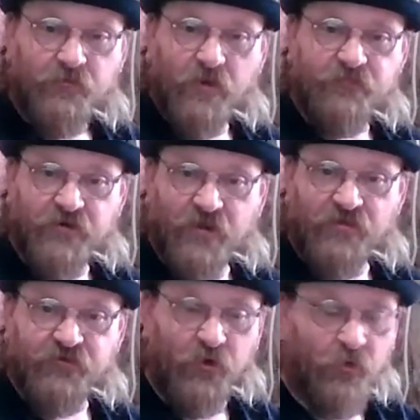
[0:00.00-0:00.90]
rubbed it on
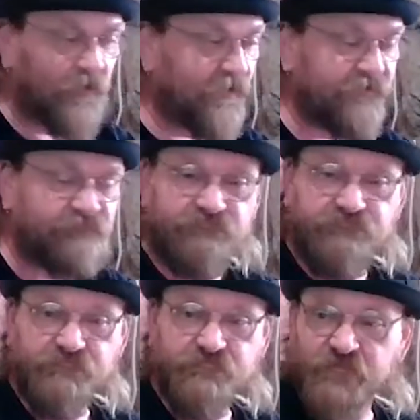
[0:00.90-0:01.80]
the tumor, and
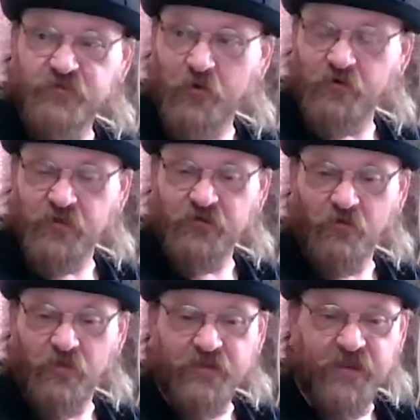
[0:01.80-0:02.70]
as far as I
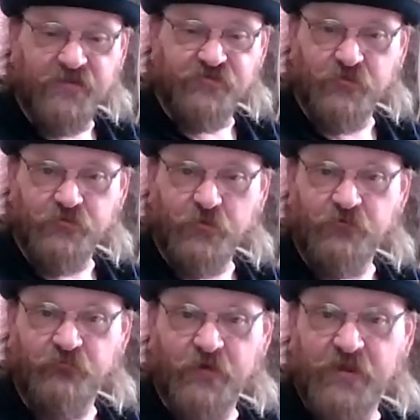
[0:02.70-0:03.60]
know, that cat's still
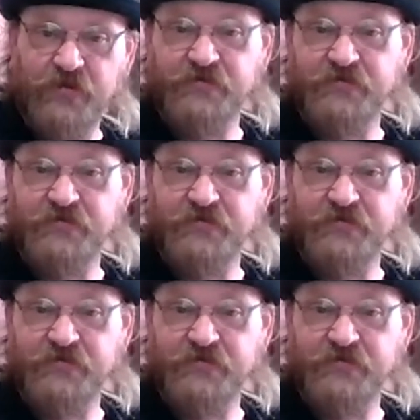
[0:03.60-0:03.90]
doing fine.